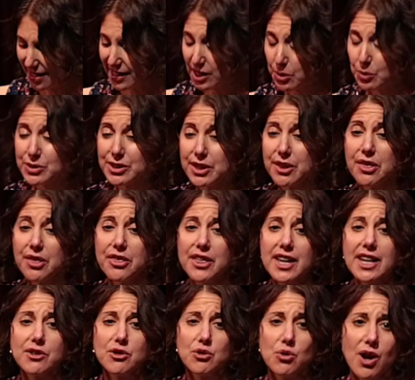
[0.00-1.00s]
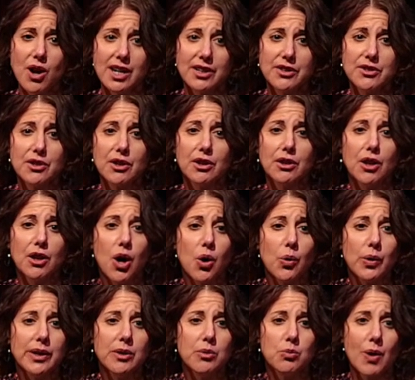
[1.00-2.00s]
It was a thick trunked,
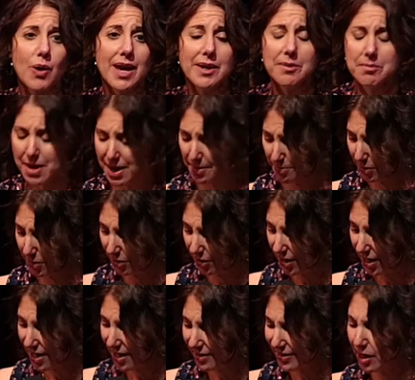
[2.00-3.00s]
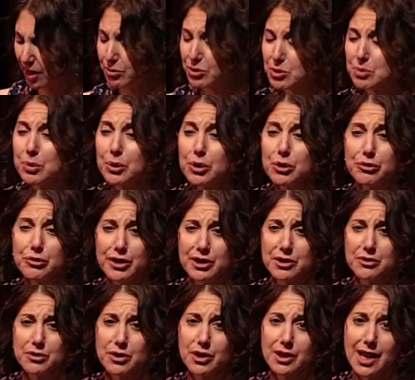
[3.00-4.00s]
glowy red maple that was
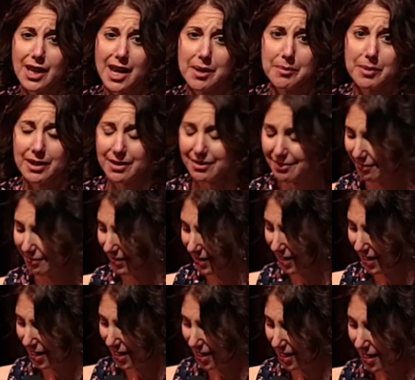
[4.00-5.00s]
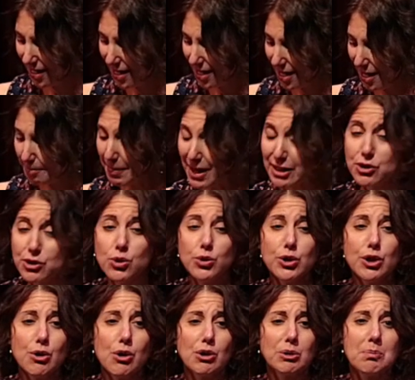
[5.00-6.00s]
perfect for climbing. My two
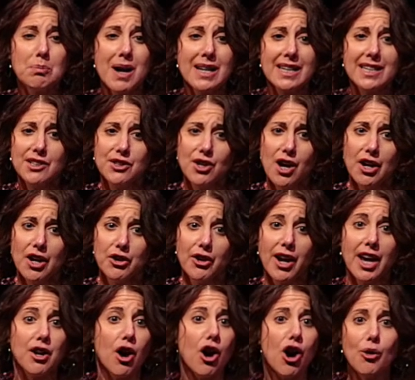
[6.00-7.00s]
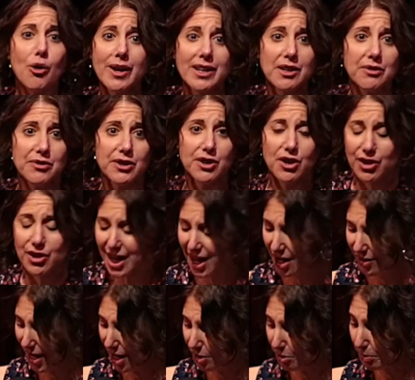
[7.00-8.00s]
year old monkey daughter had already figured
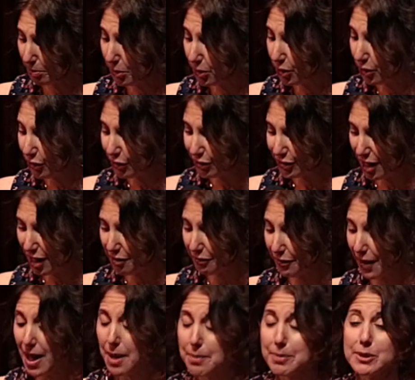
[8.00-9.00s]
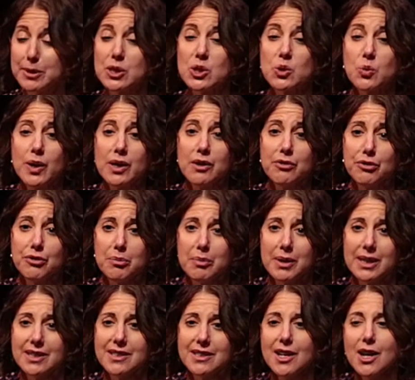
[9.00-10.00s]
out how to pull herself up and swing
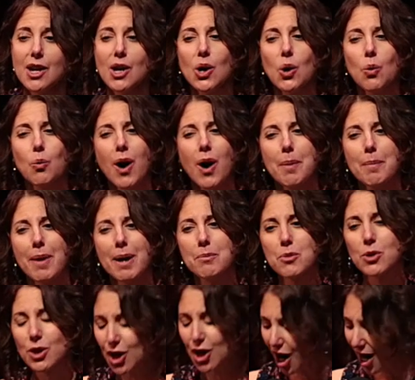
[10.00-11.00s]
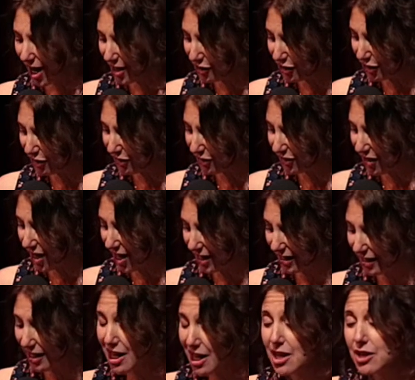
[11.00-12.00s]
from it, while my more cautious
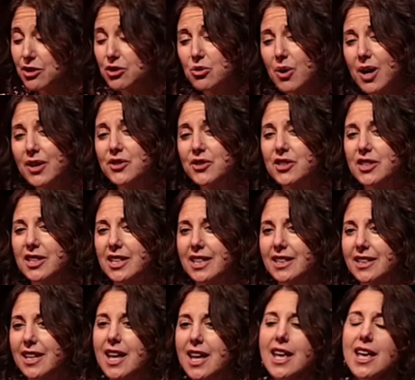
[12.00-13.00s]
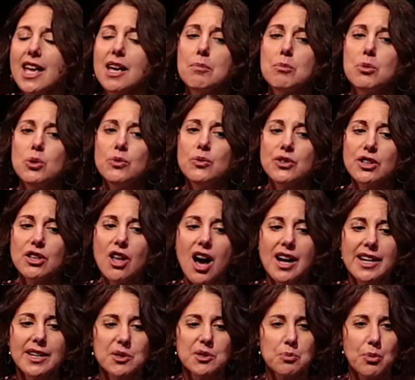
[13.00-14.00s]
son trusted it and moved
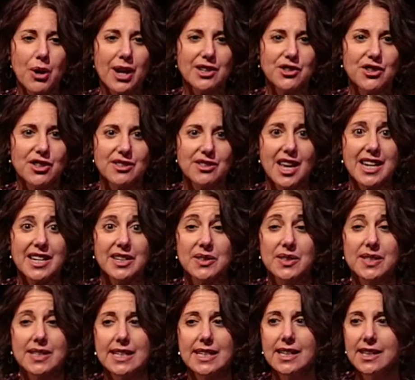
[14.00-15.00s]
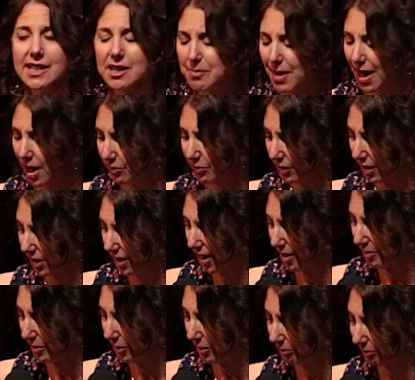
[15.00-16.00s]
along its branches like a steely mountain
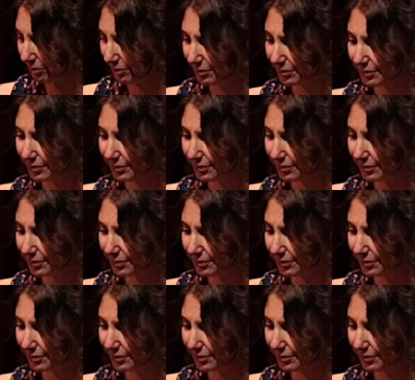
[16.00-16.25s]
climber.